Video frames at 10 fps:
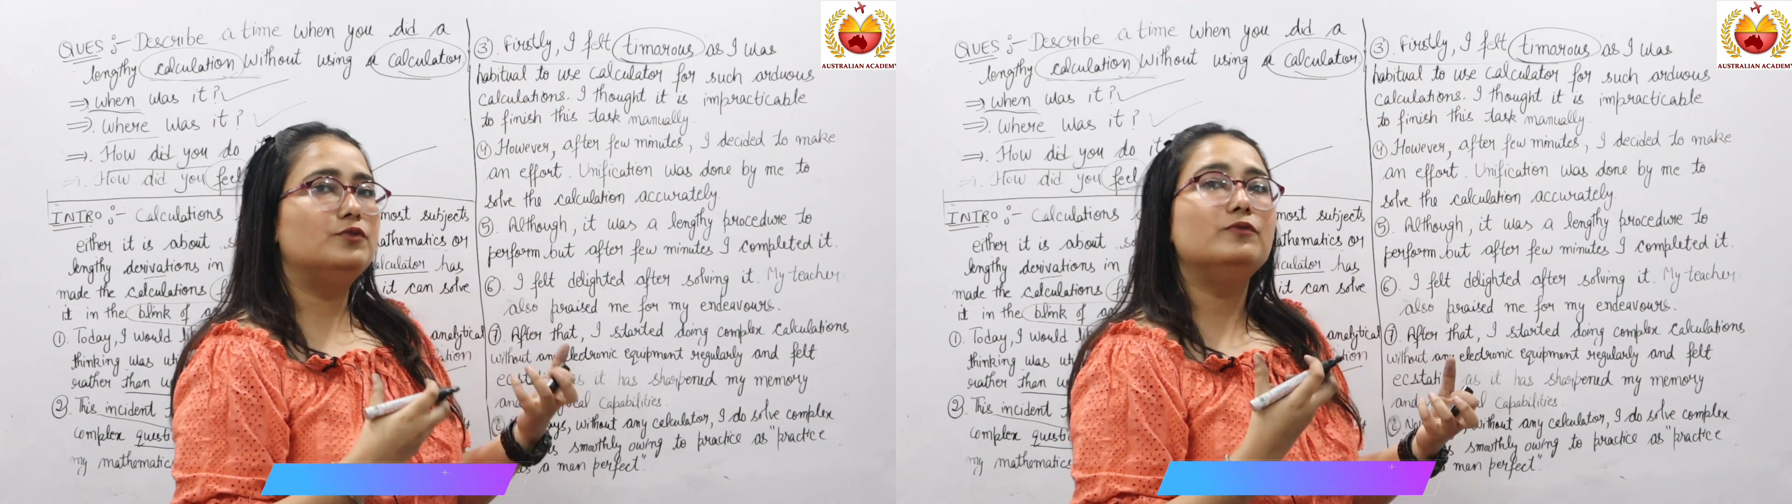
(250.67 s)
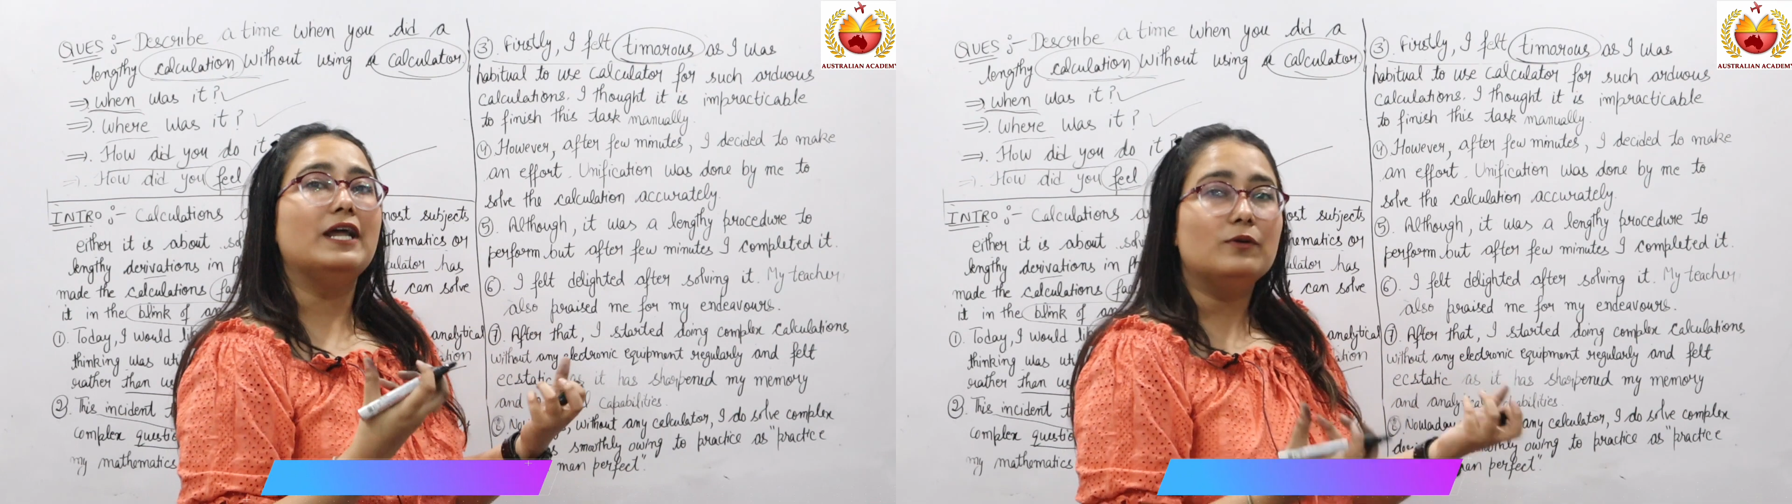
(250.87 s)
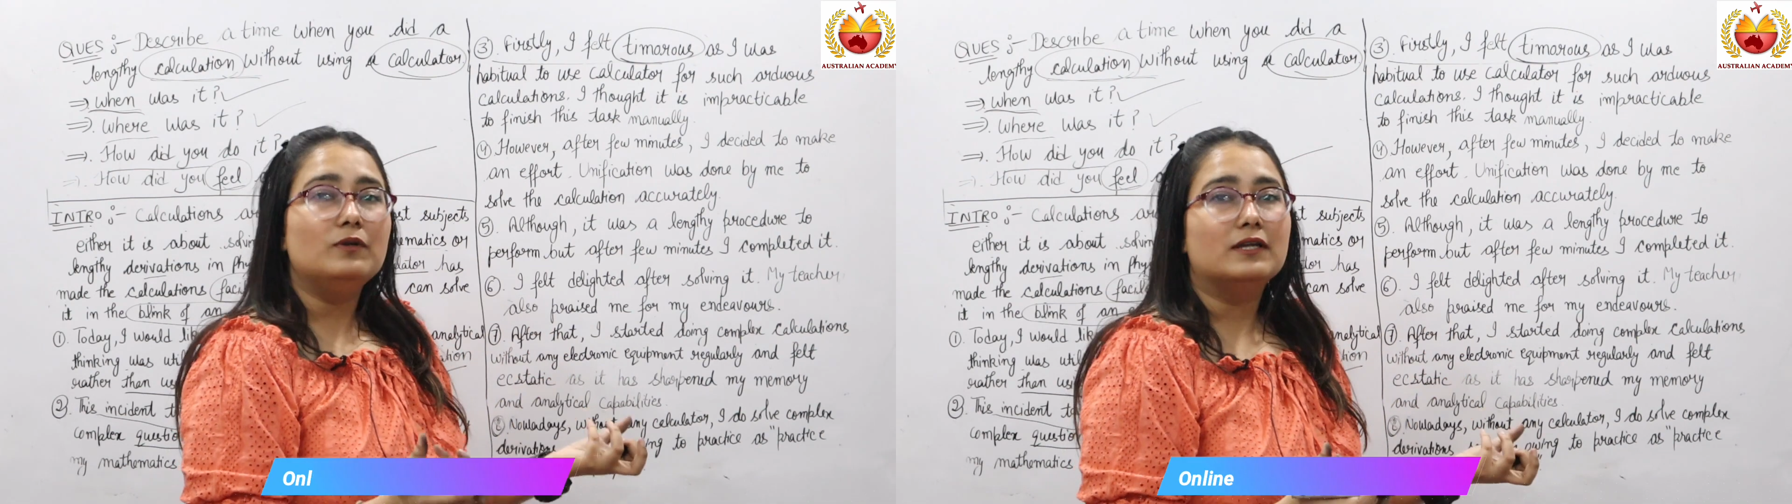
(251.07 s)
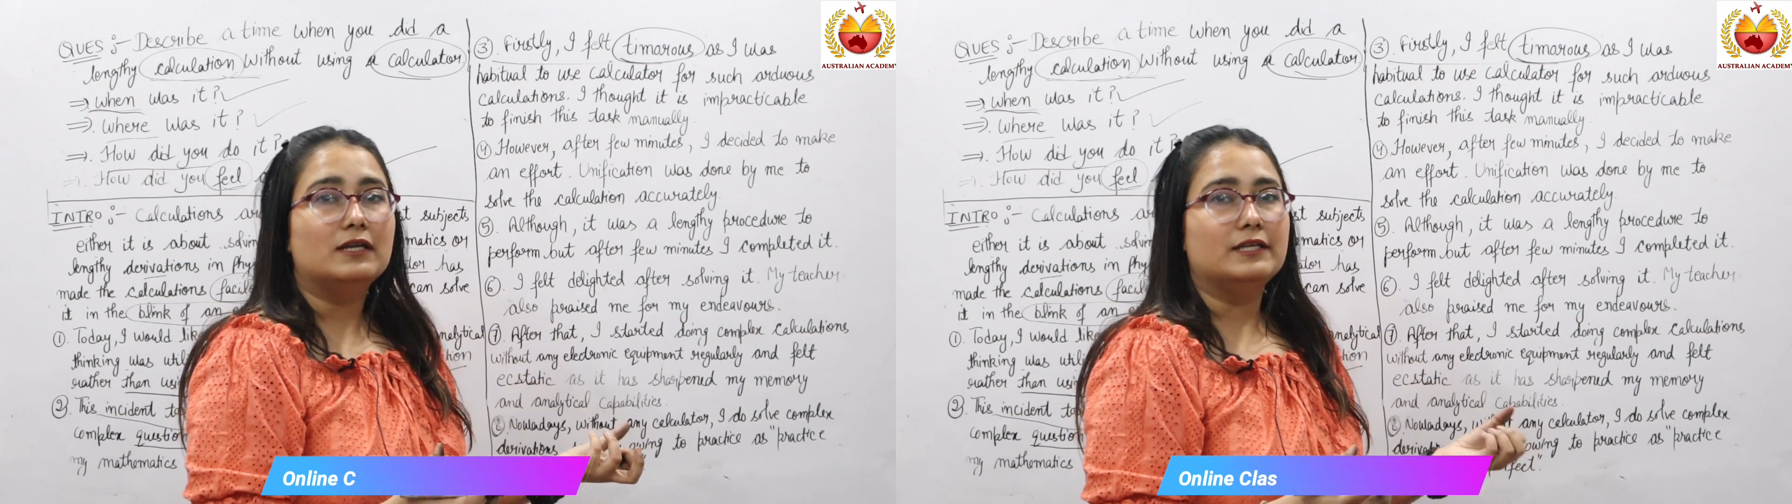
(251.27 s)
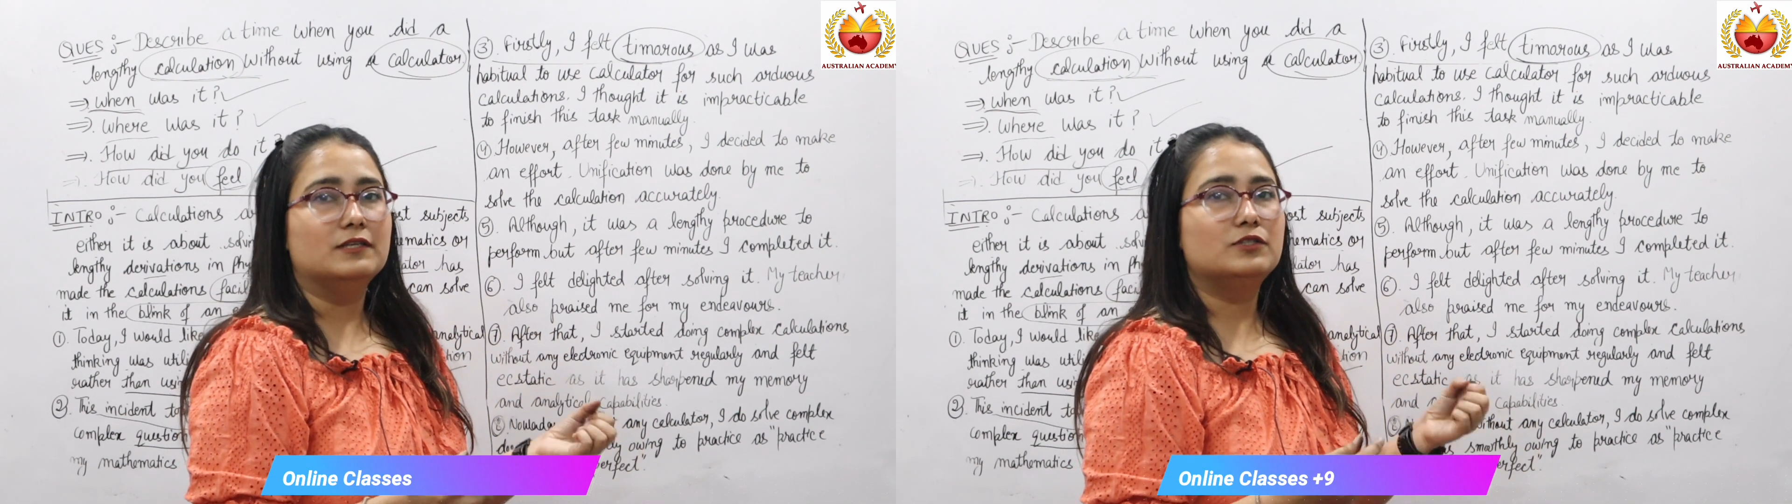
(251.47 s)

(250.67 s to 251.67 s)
do regularly.